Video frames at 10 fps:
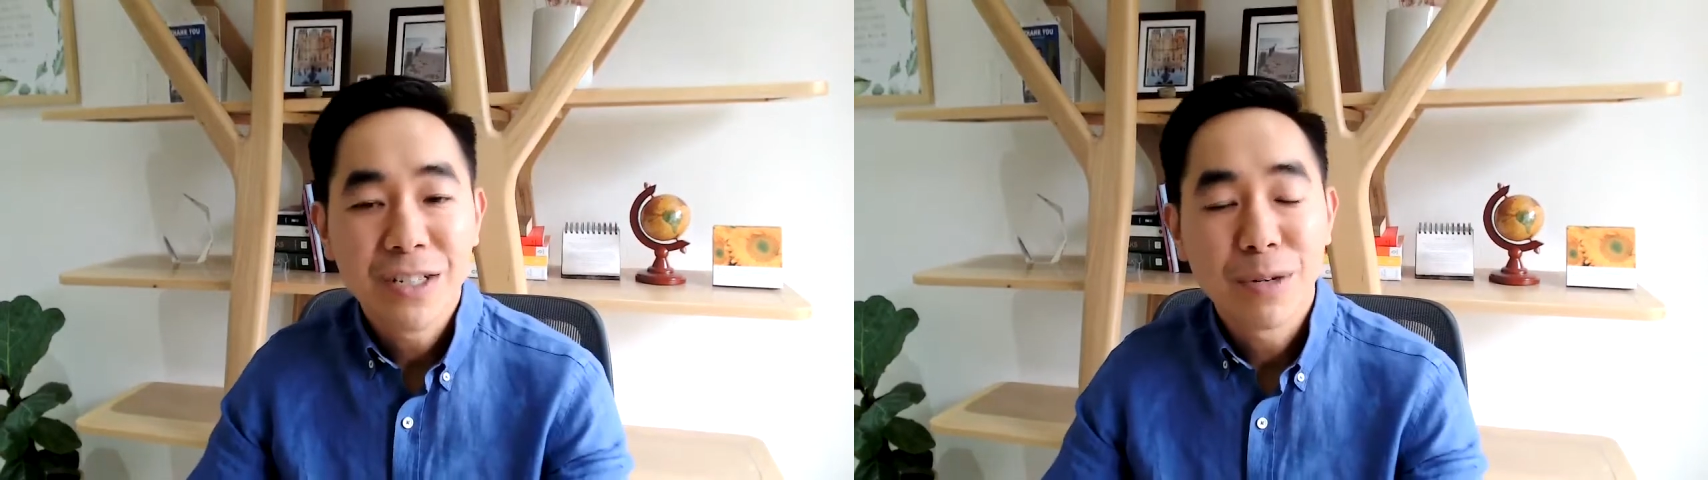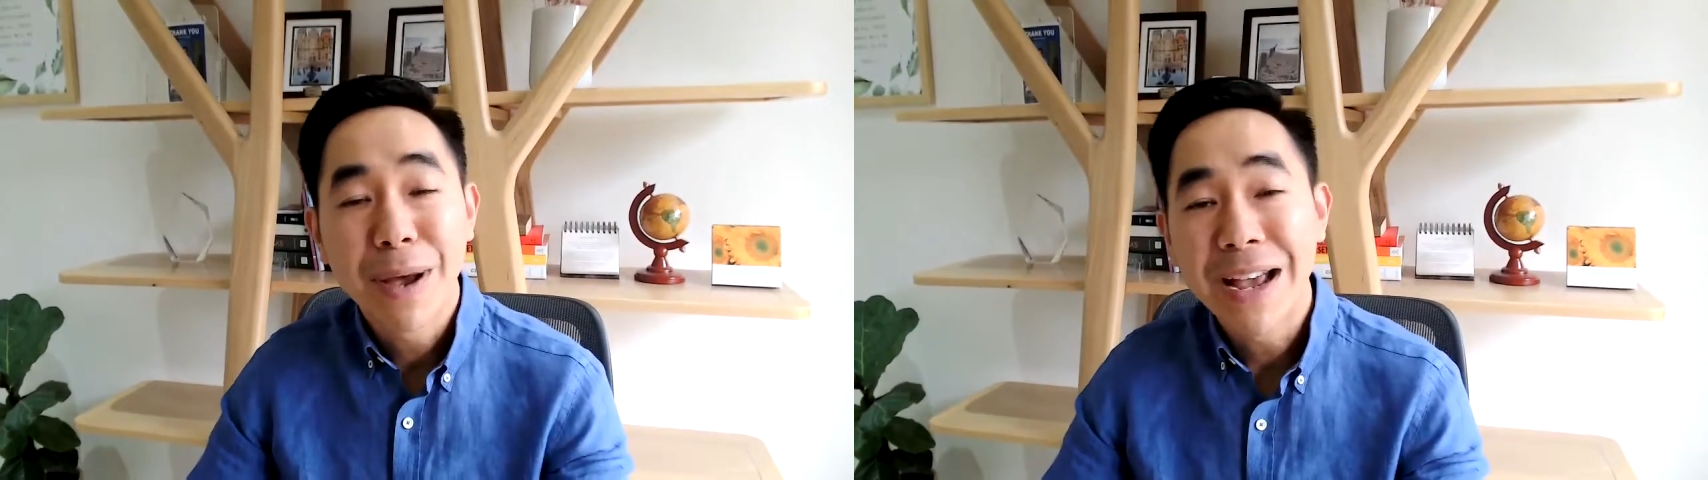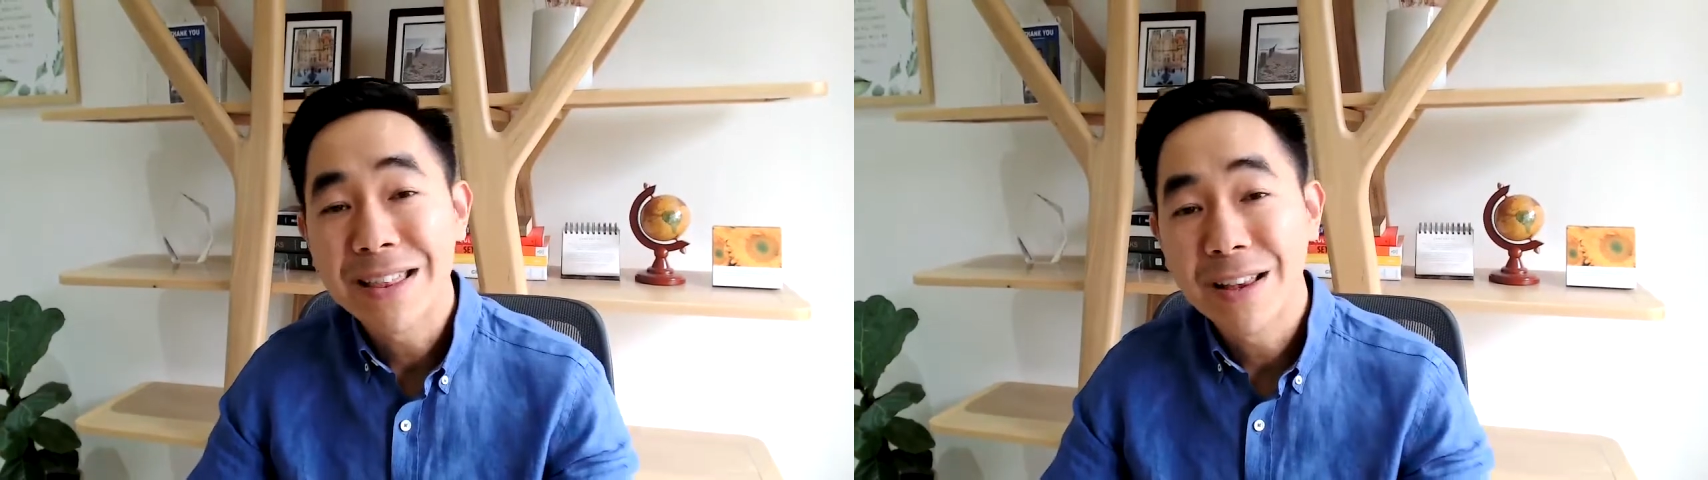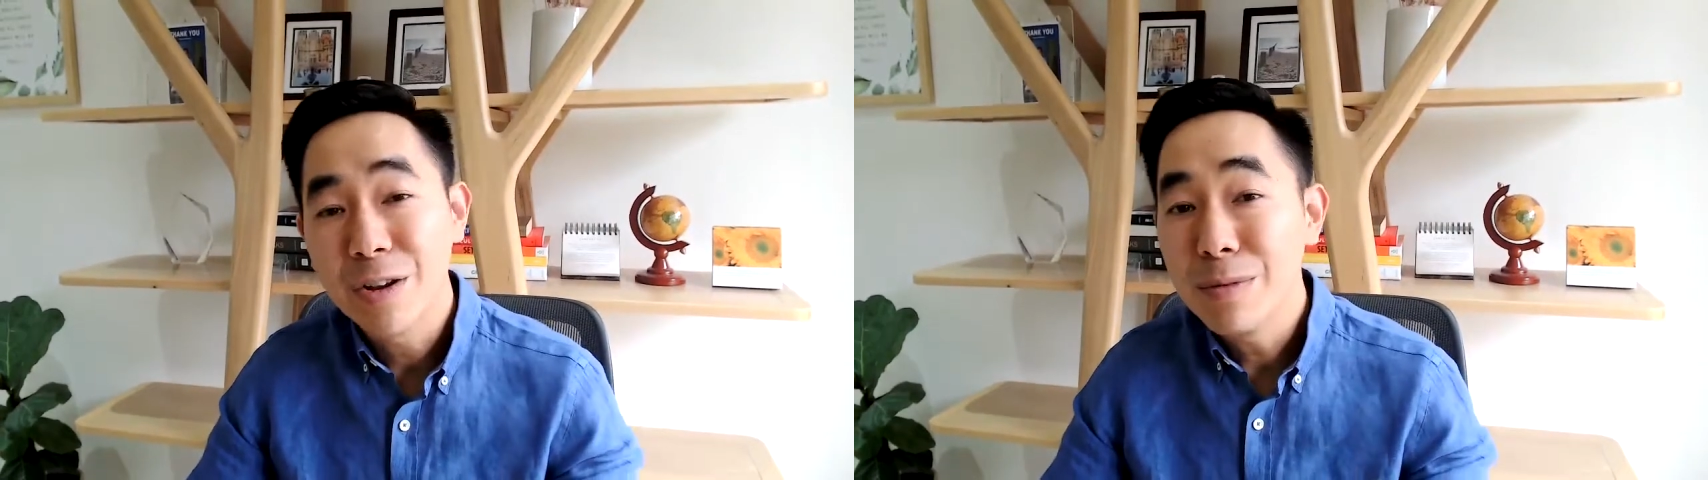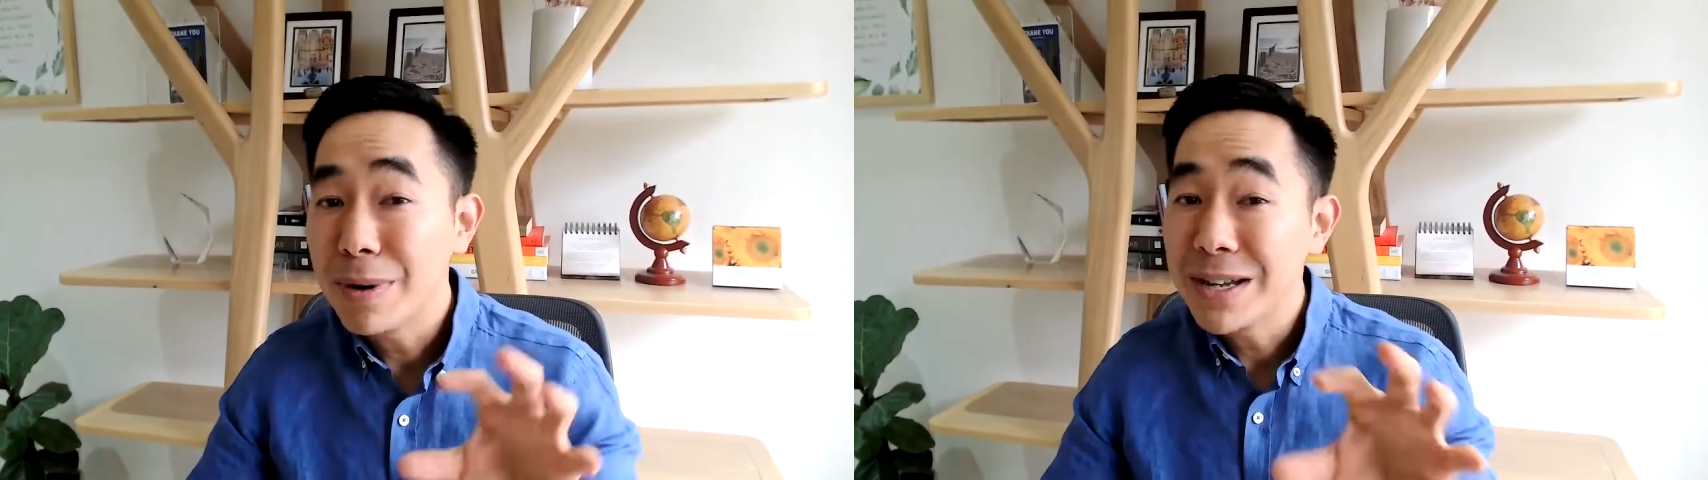to pay the
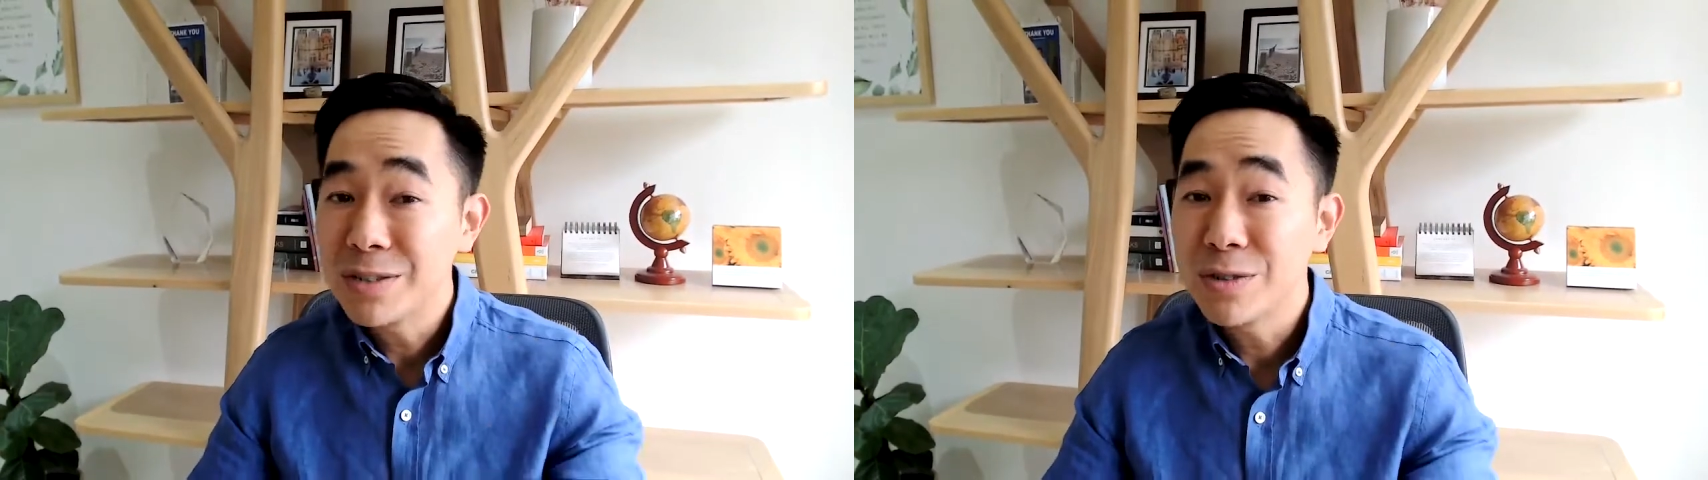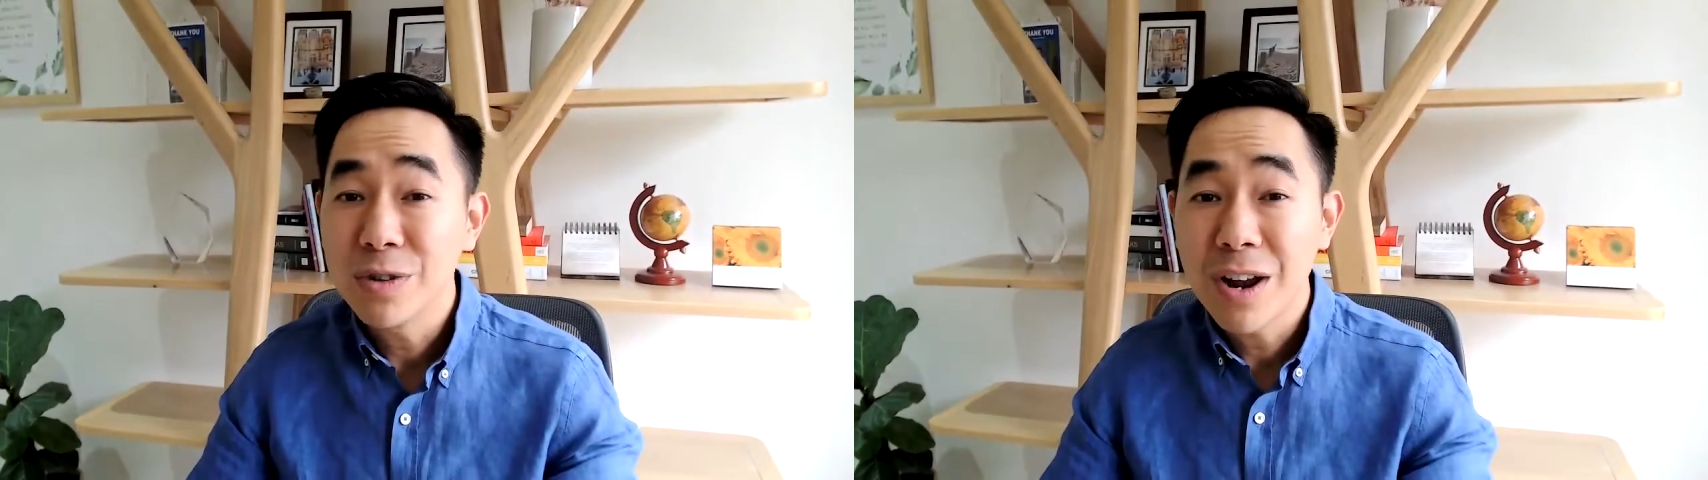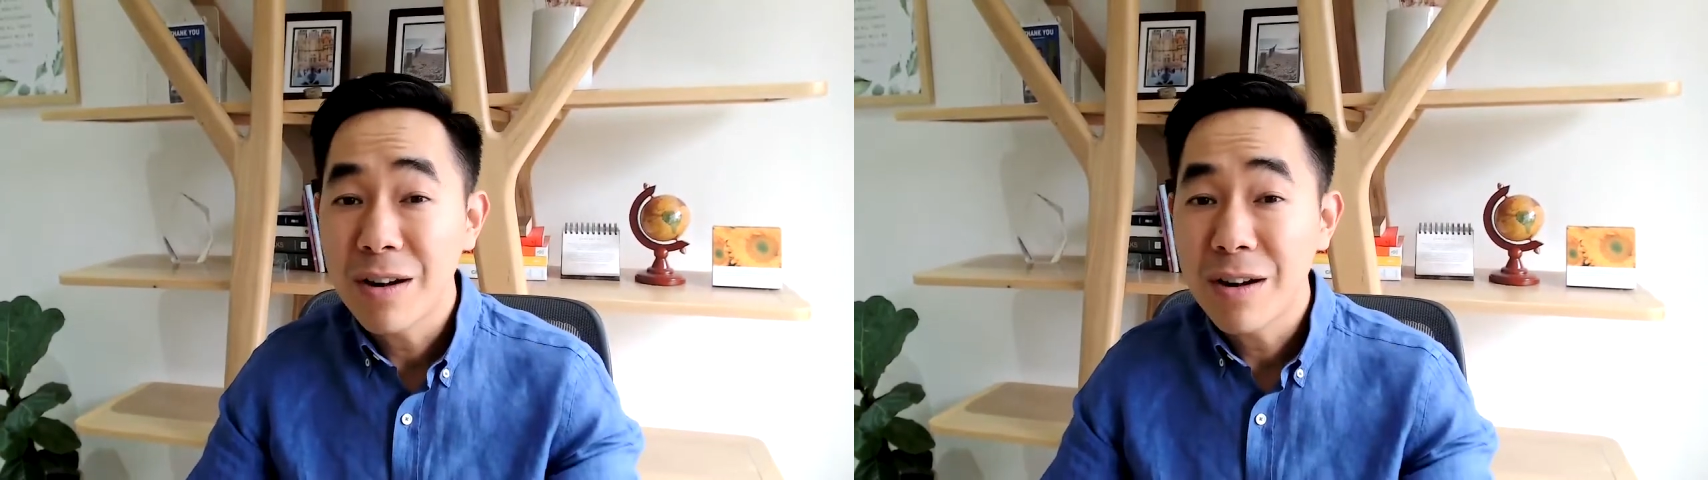loan based on your